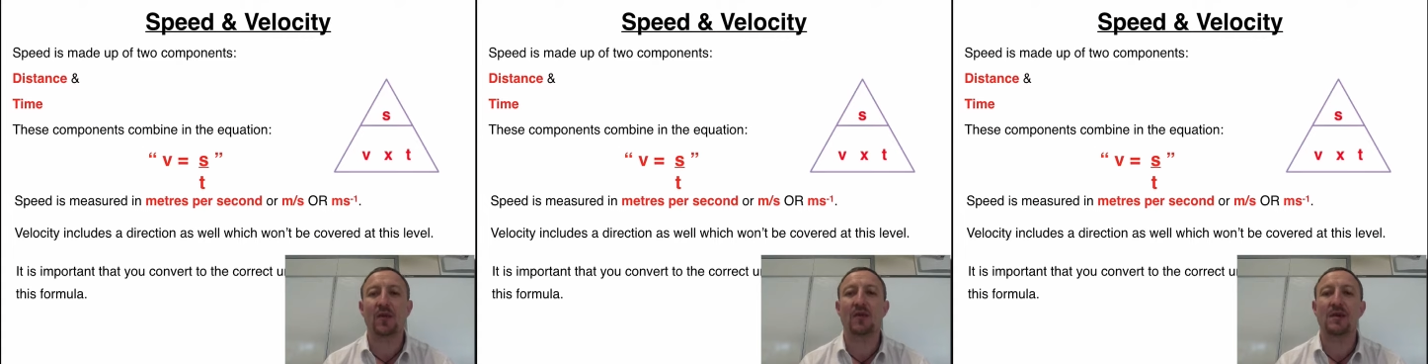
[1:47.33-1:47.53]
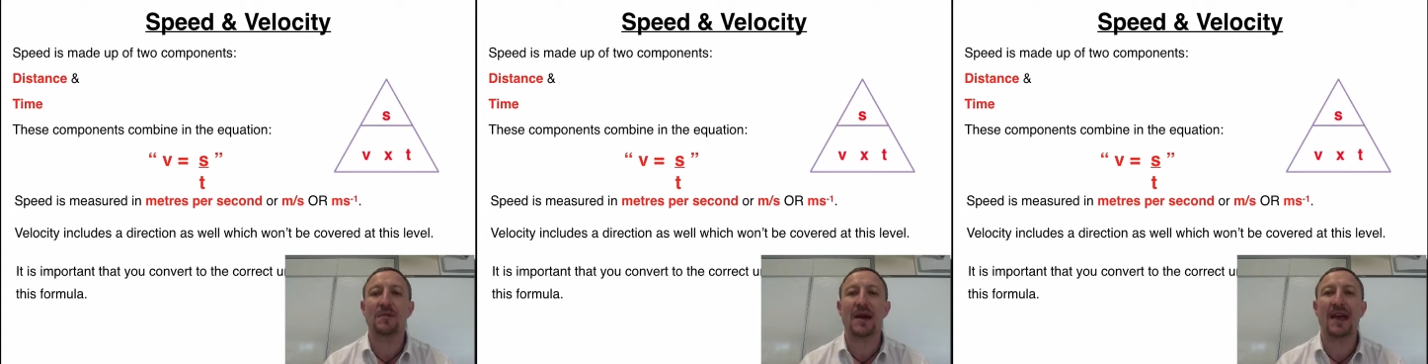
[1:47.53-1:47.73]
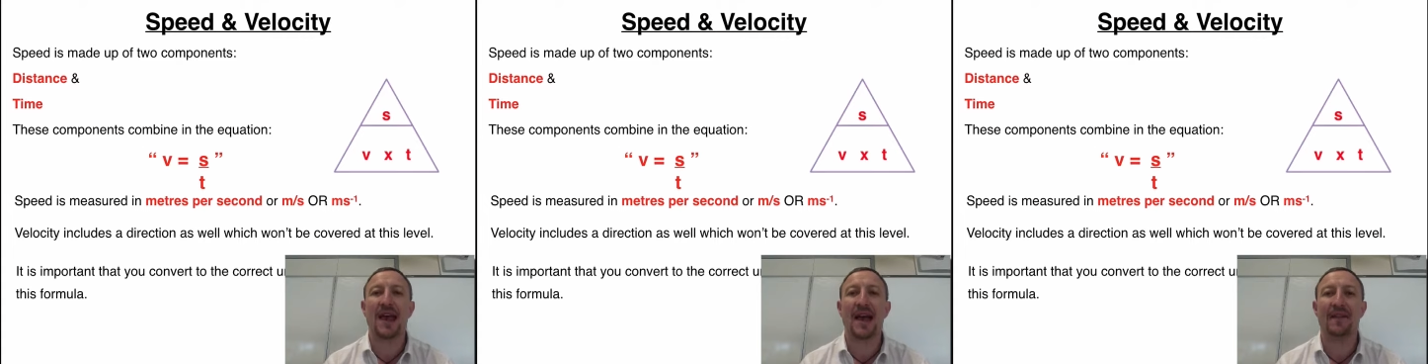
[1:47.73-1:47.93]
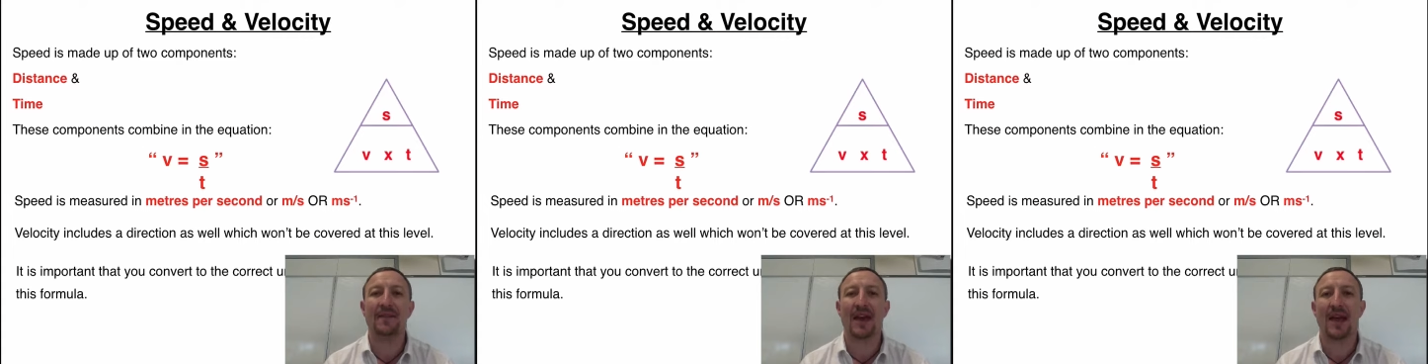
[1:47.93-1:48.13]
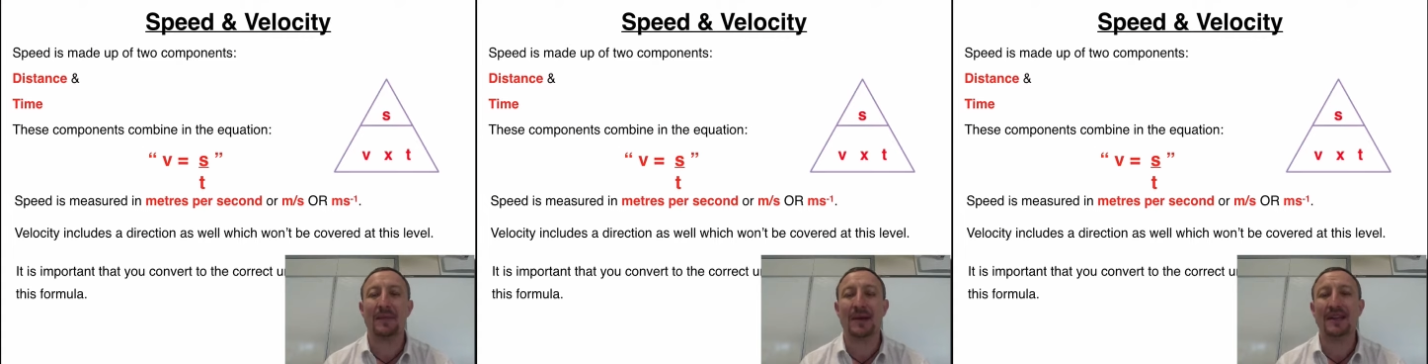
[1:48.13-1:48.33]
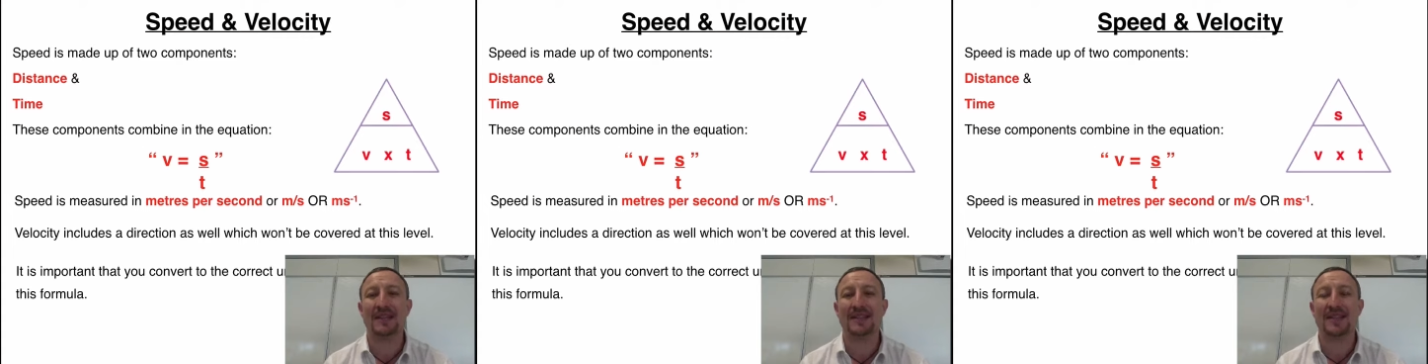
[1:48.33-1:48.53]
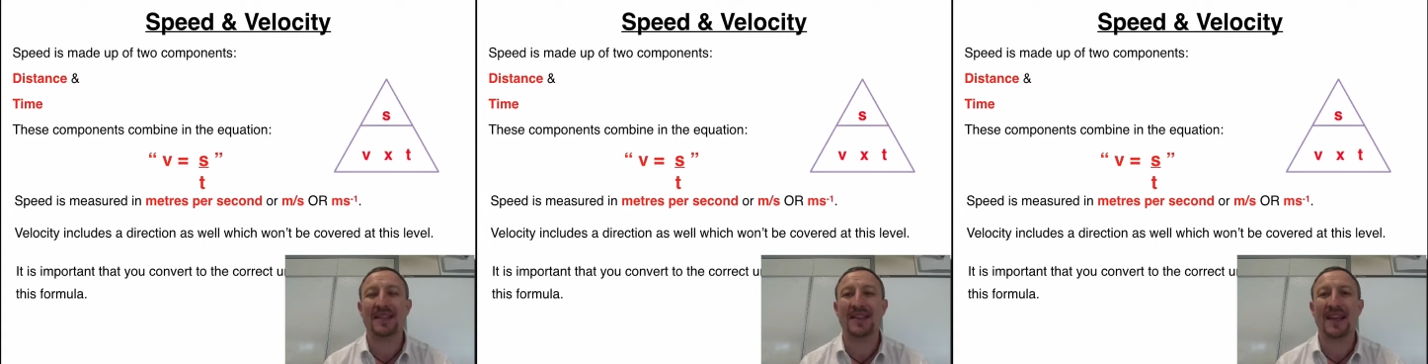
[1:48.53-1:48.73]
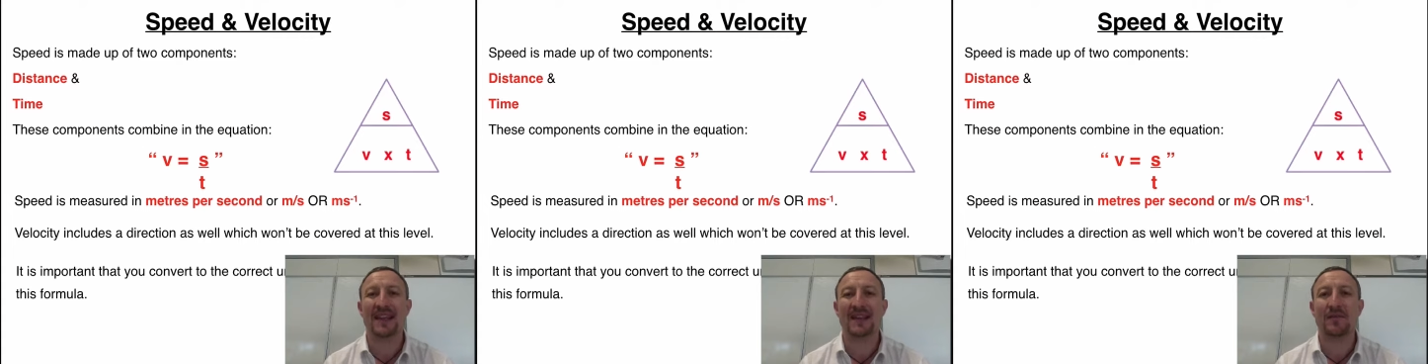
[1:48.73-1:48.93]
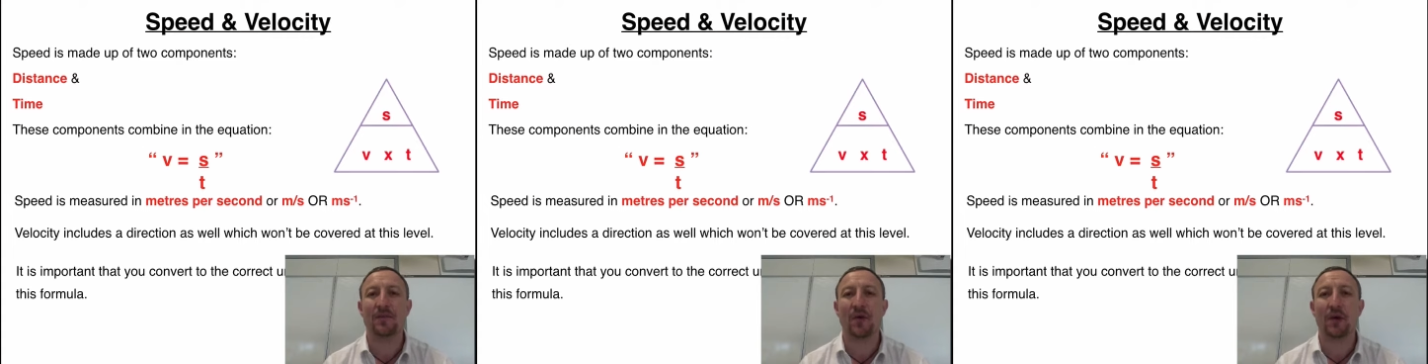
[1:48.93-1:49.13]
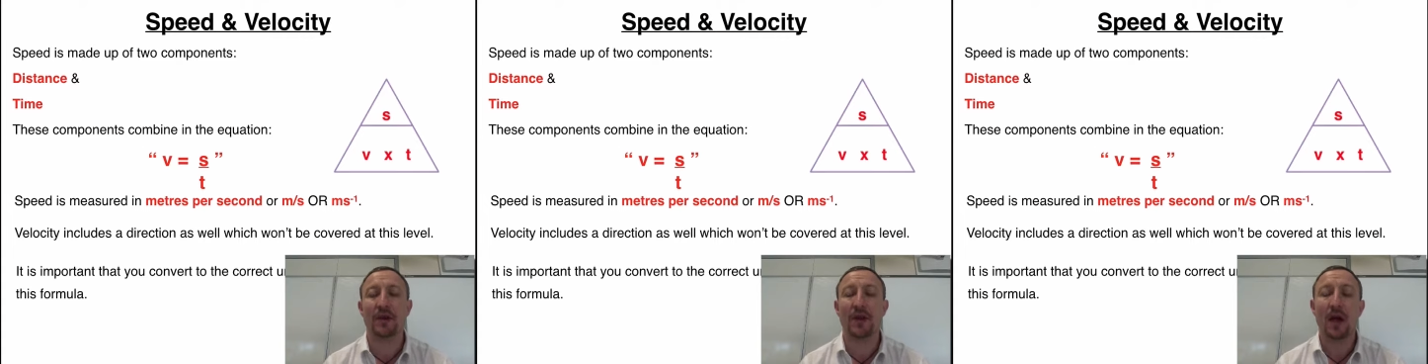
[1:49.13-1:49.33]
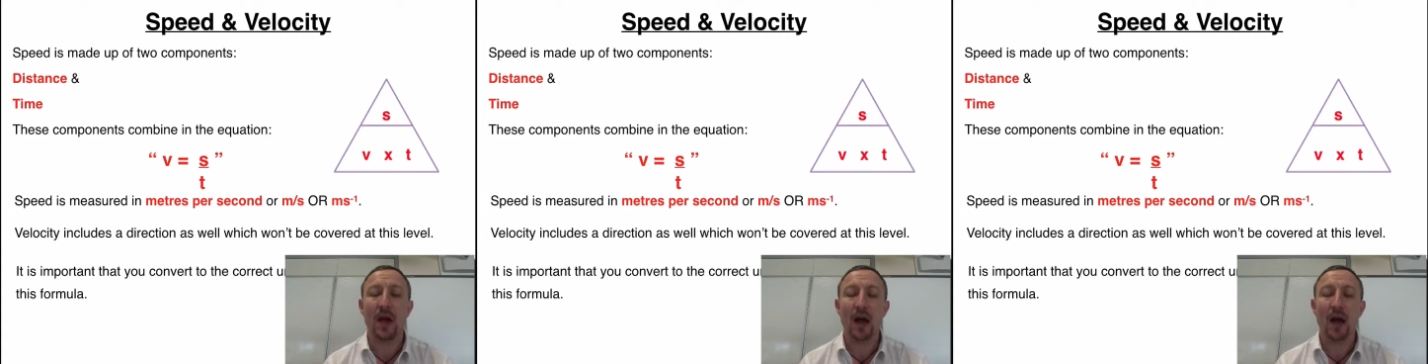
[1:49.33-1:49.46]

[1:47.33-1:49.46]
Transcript: or you may have ms to the negative 1.